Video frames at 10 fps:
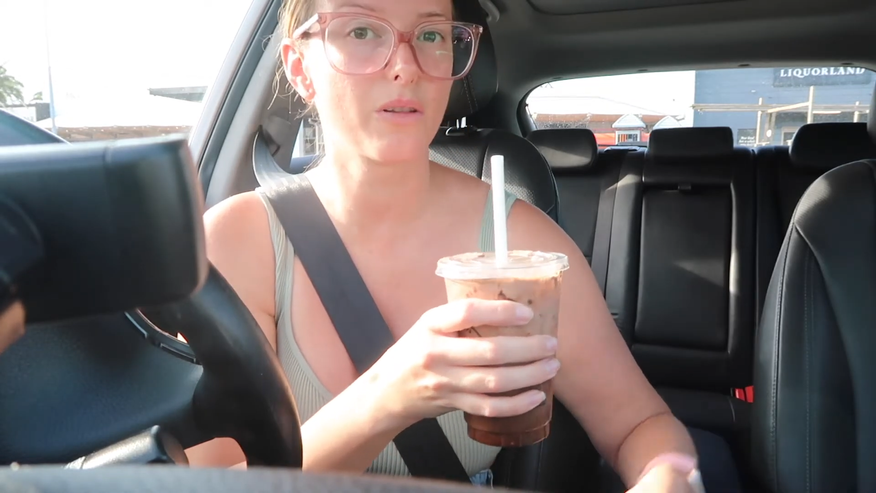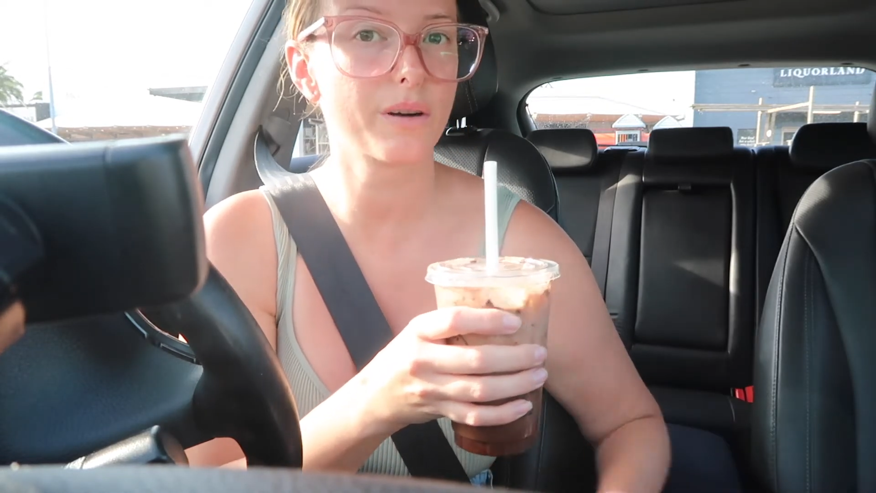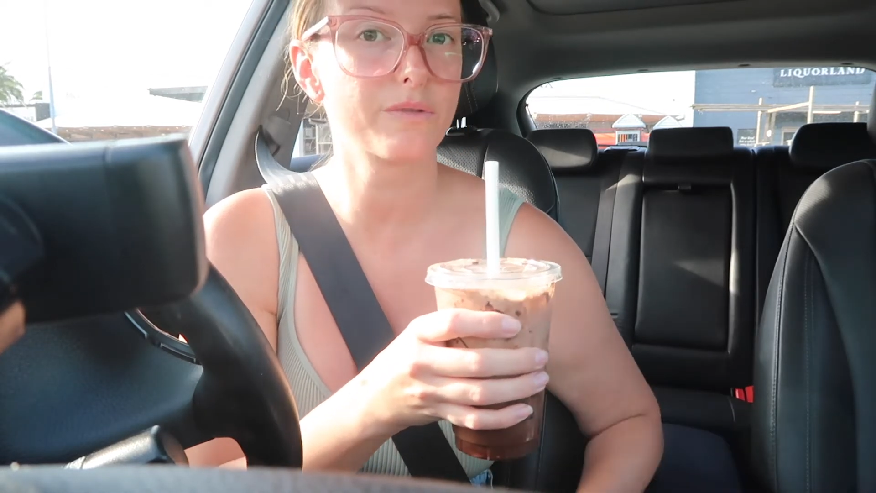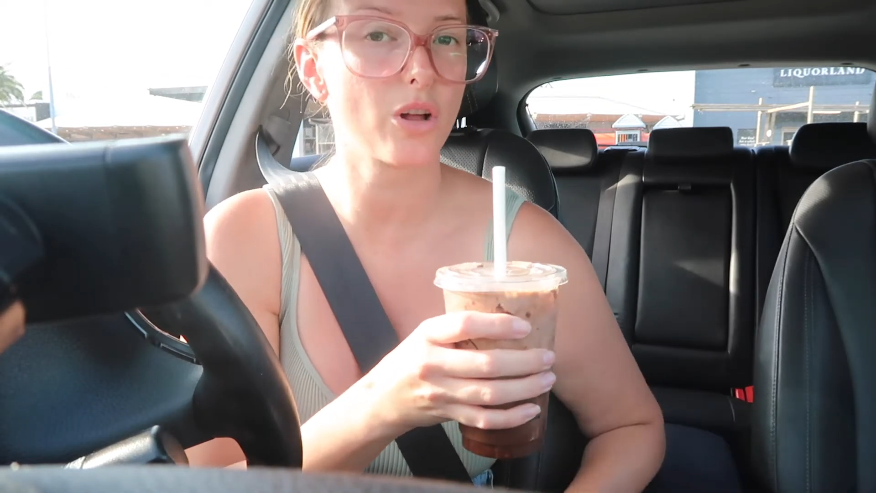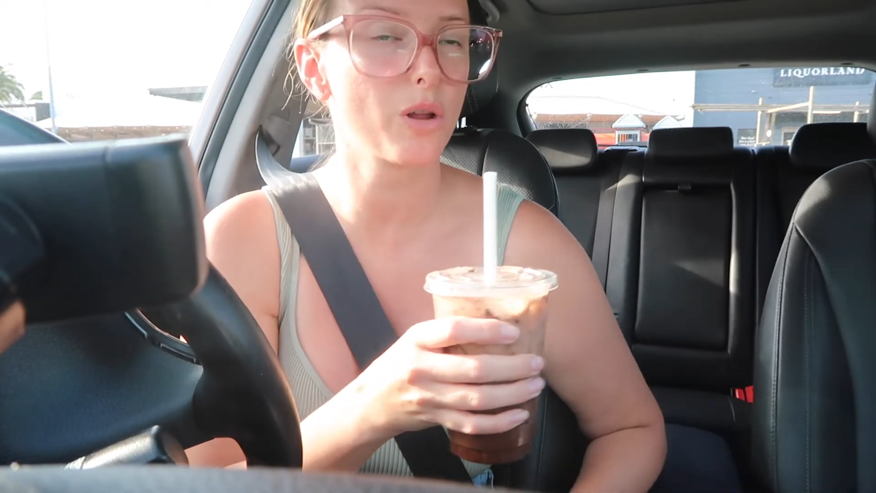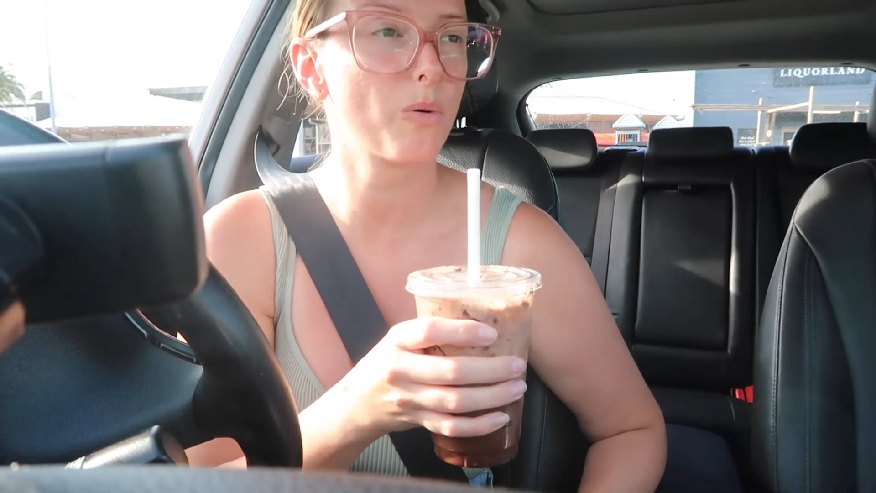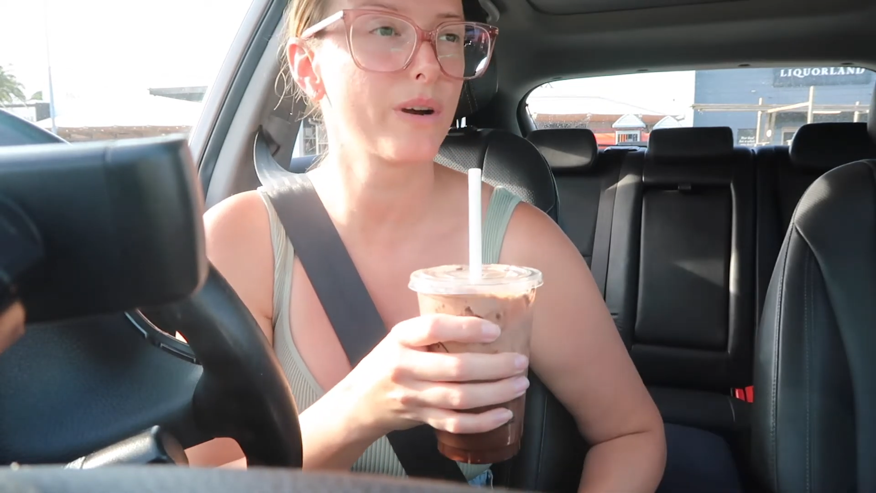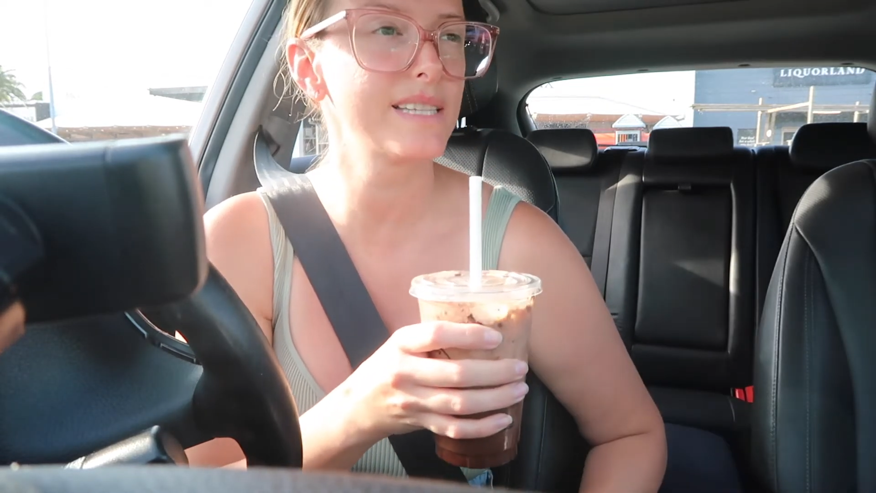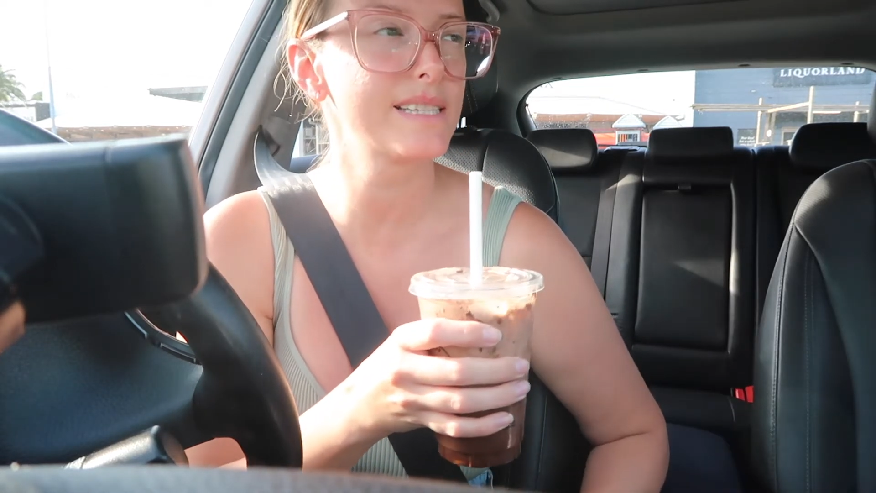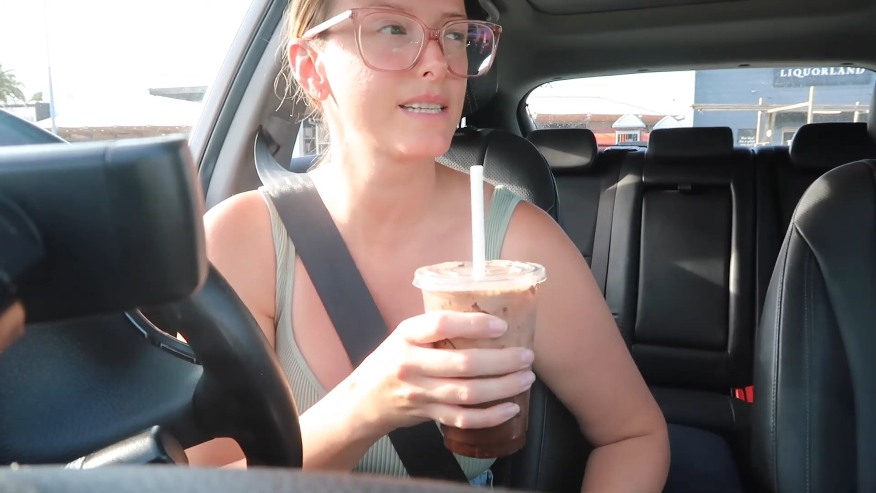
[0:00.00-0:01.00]
a lot of dollar
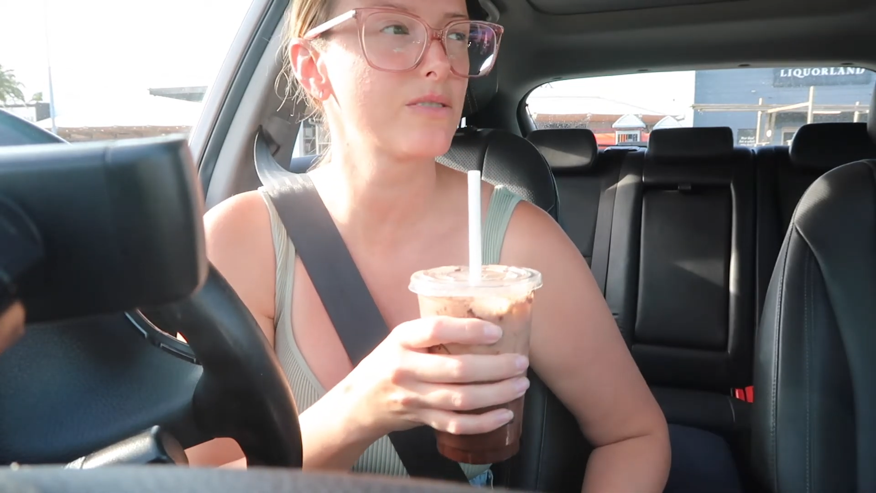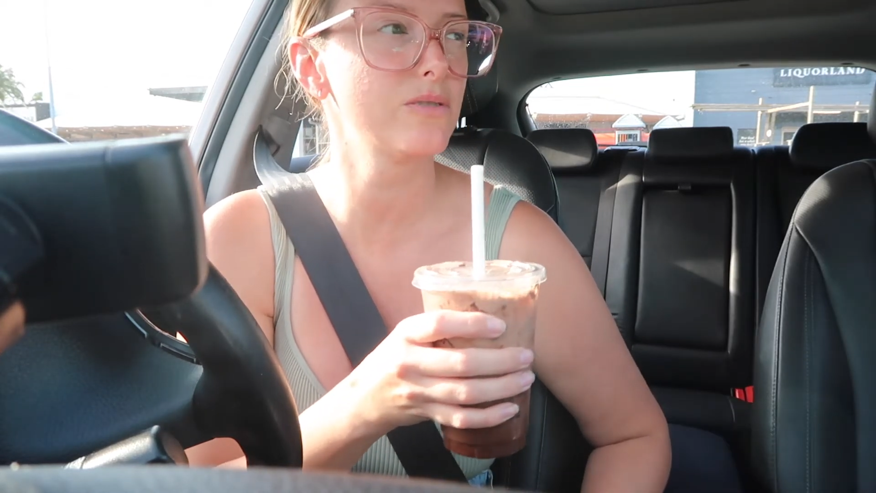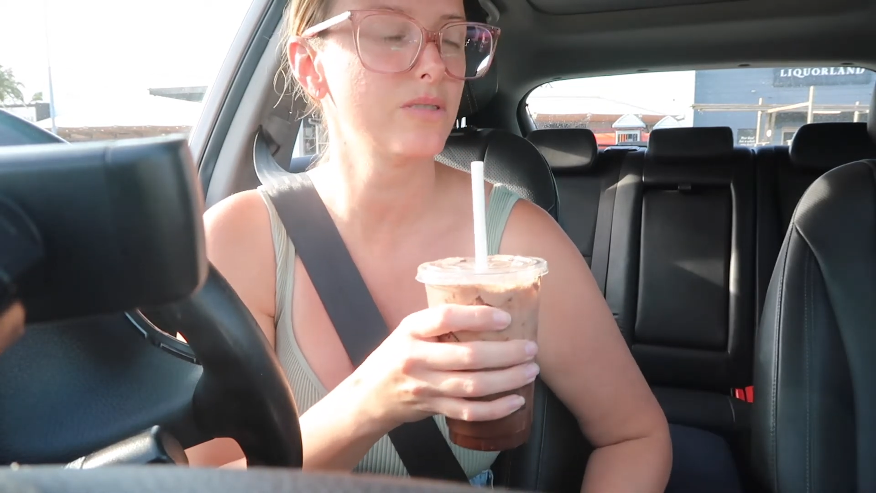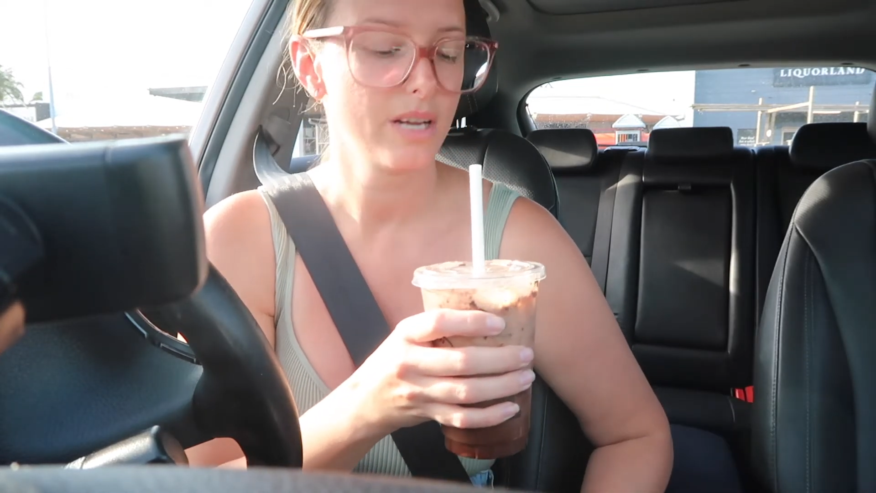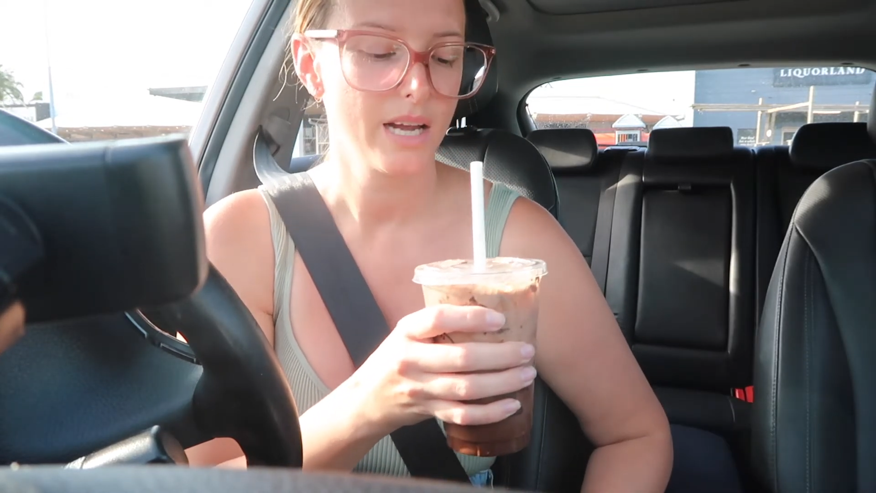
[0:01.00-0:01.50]
points still,